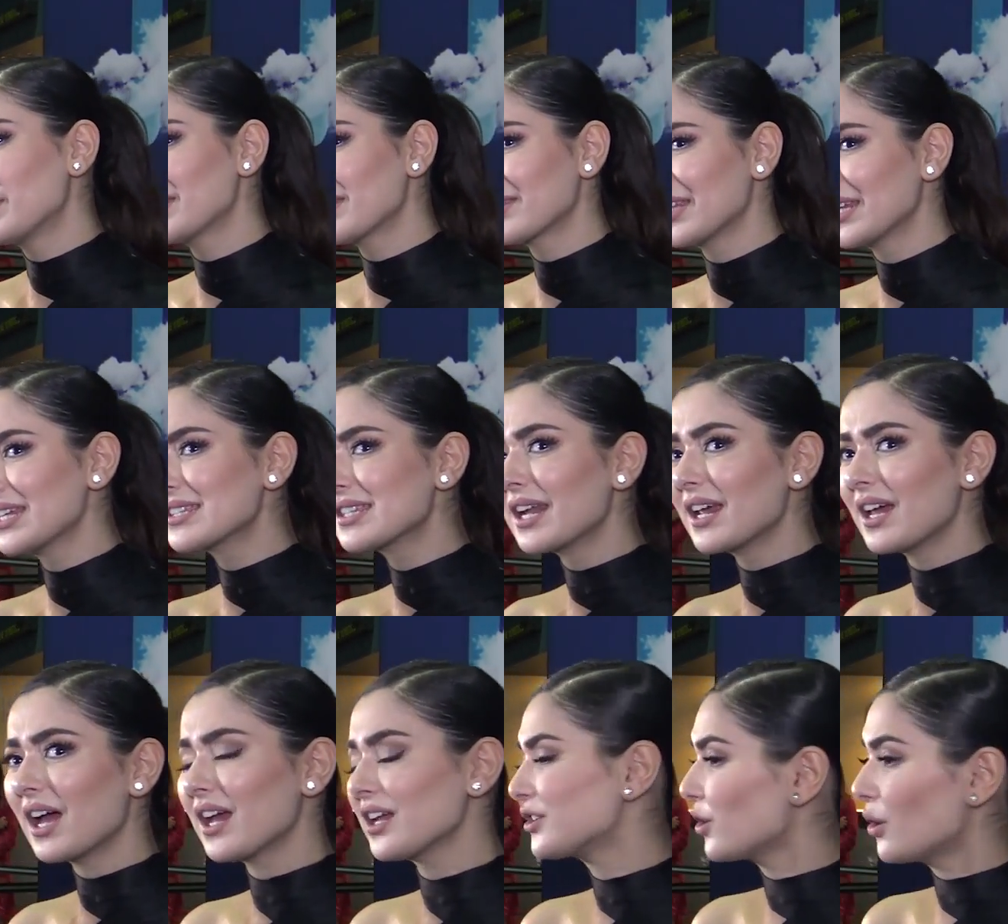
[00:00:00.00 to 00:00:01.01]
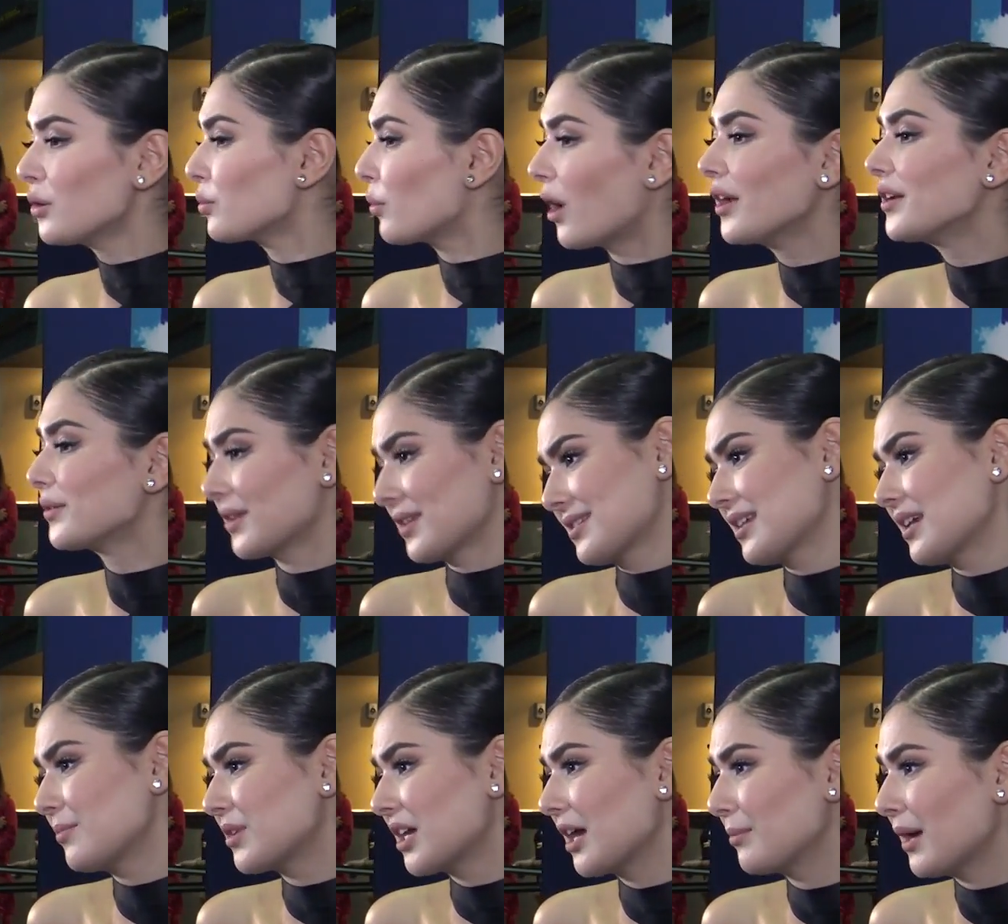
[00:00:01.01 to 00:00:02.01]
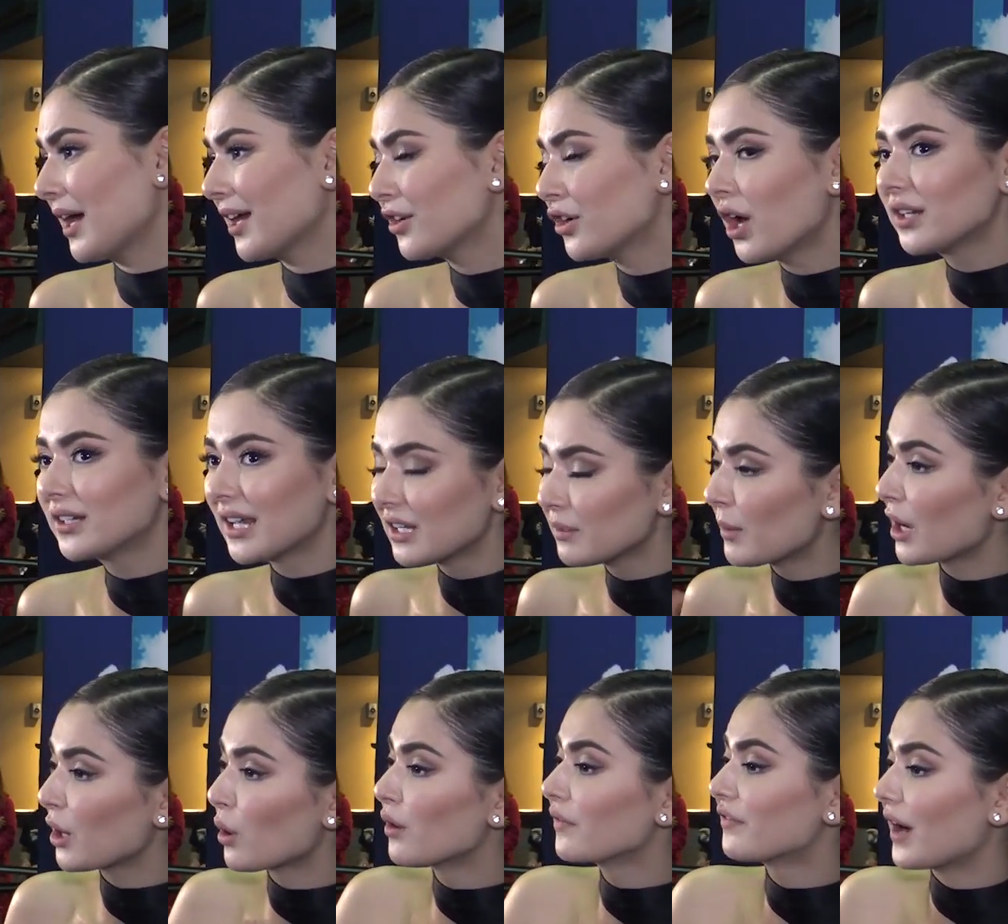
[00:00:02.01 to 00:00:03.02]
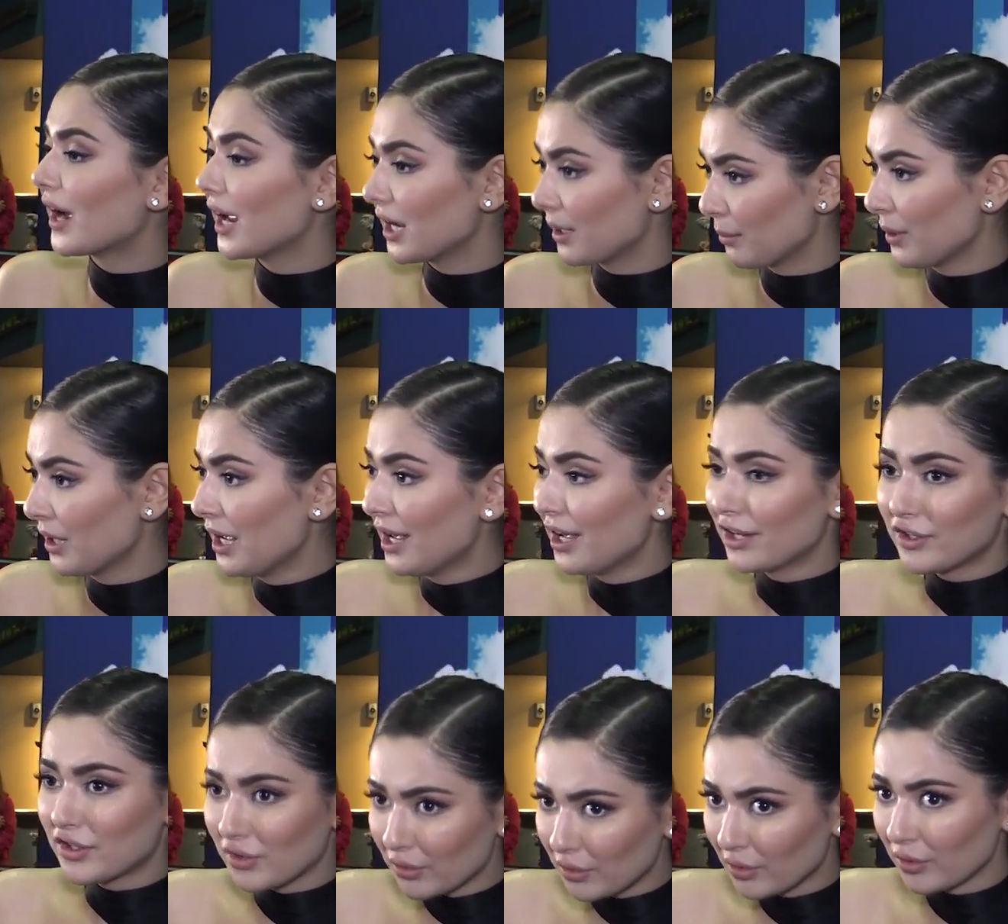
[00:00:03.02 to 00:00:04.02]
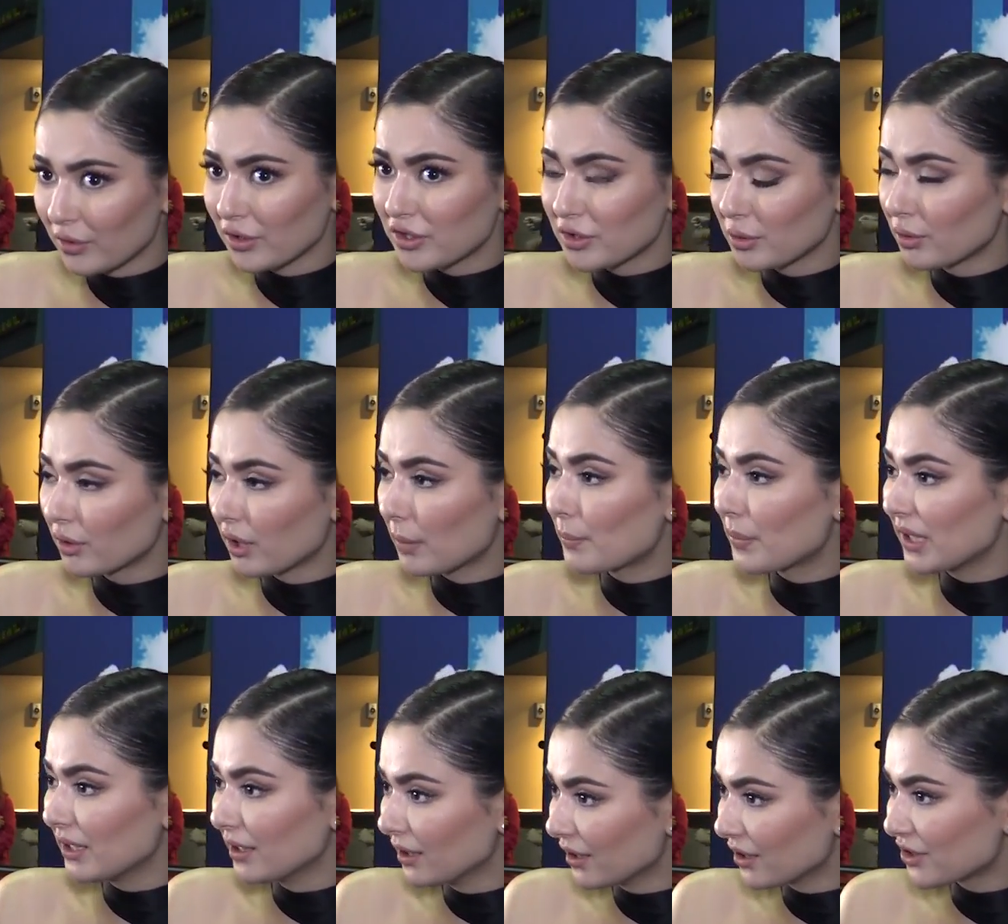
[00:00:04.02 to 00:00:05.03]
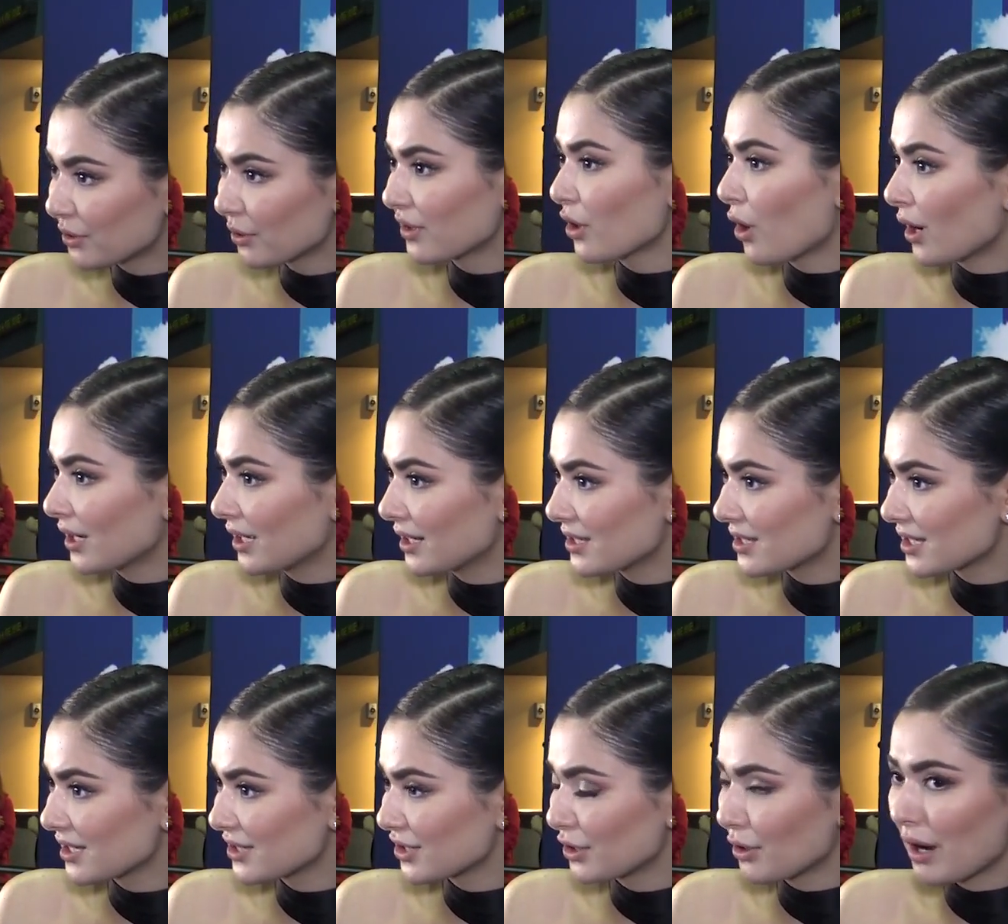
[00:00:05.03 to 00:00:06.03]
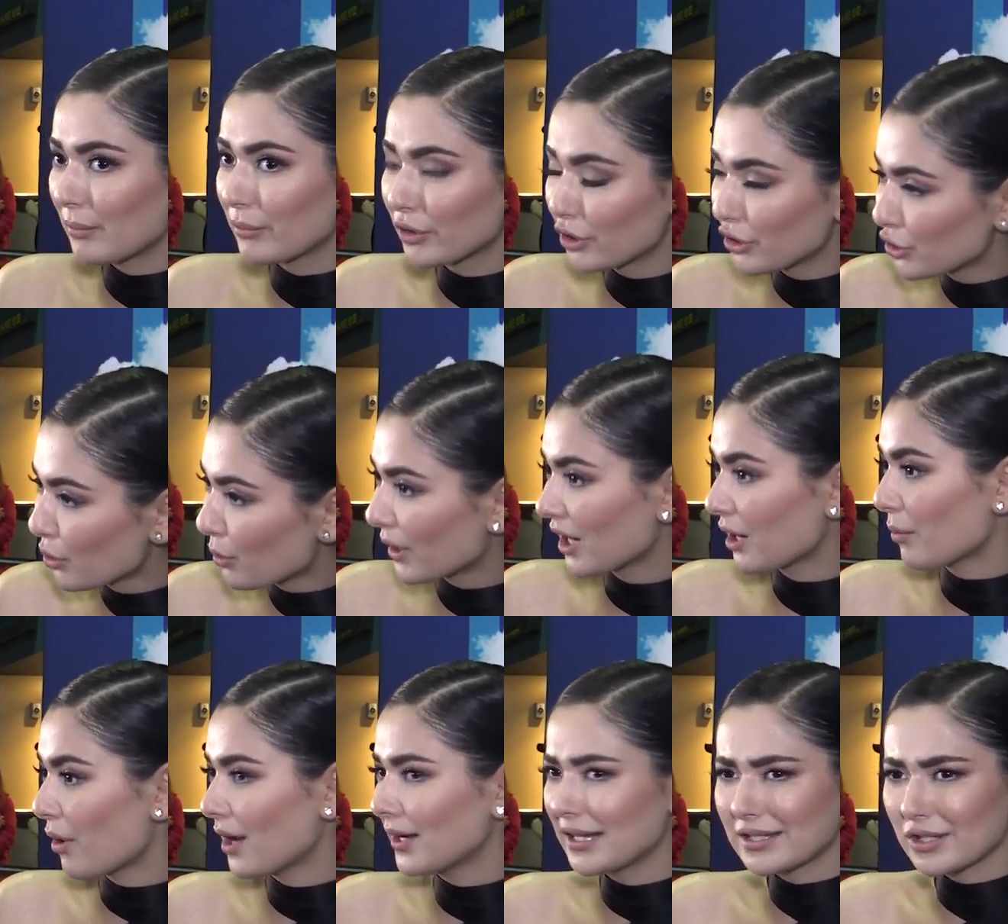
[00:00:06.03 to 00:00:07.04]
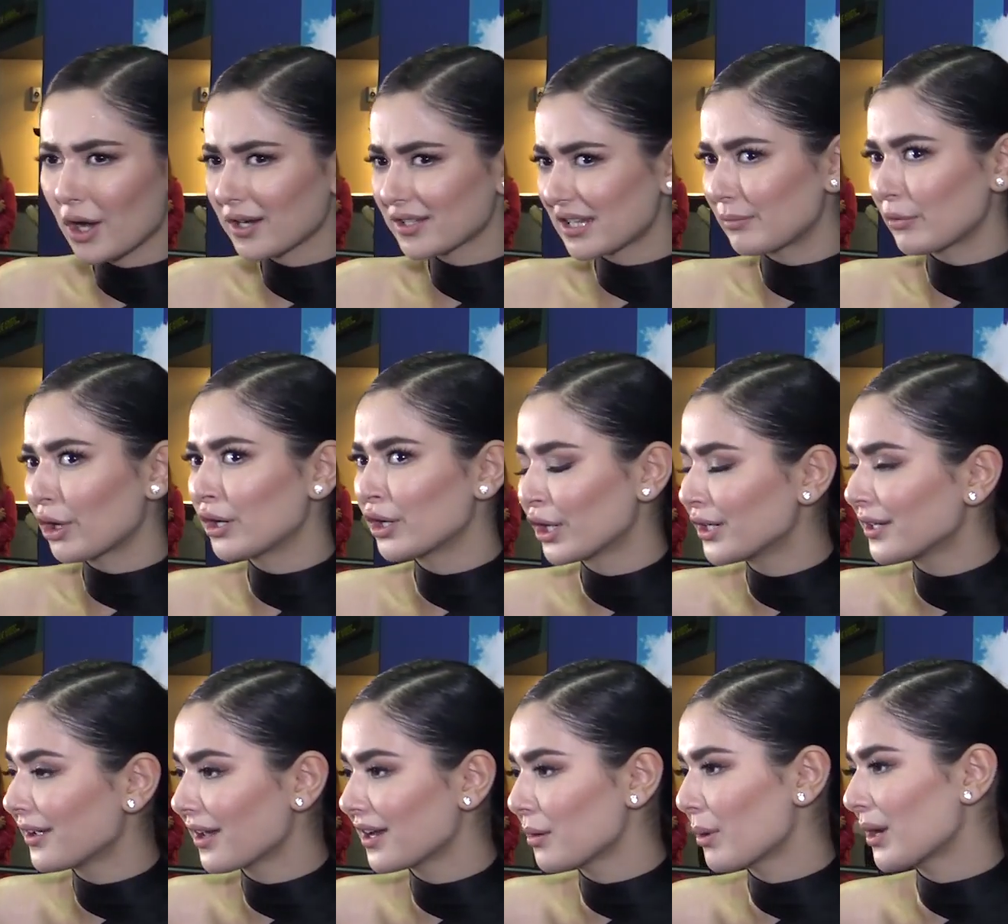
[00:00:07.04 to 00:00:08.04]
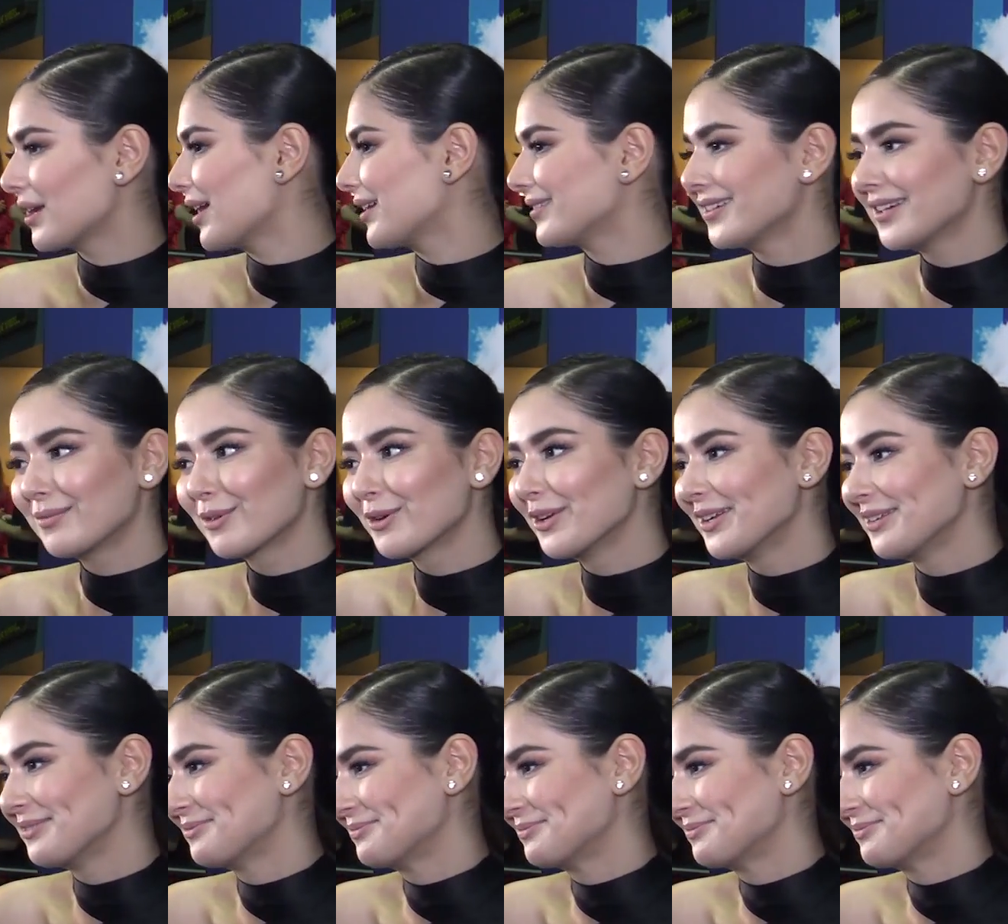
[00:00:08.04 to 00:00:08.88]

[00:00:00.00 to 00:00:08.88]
But the thing is that I don't want to at the same time. I cannot kill my own vibe to appeal to the audiences, you know. I'm going to do what I want as long as I'm not hurting anybody. I think I'm good.